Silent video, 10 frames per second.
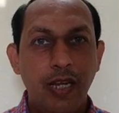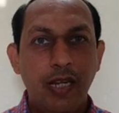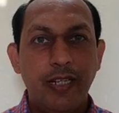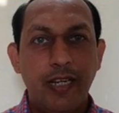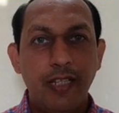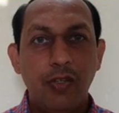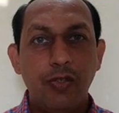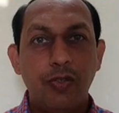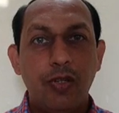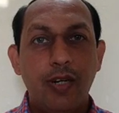that is
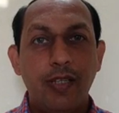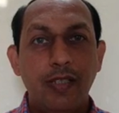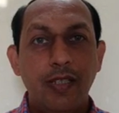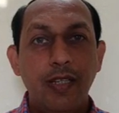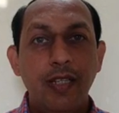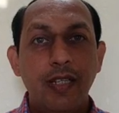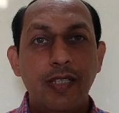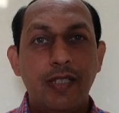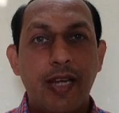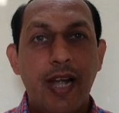also called as a
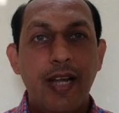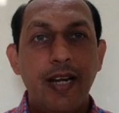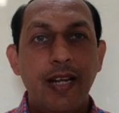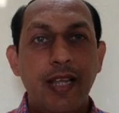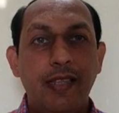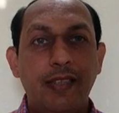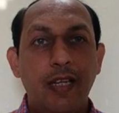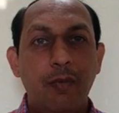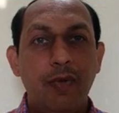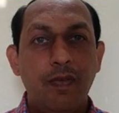standard
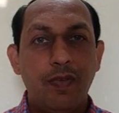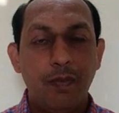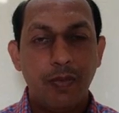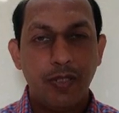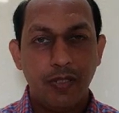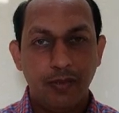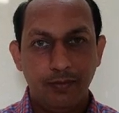enthalpy of combustion.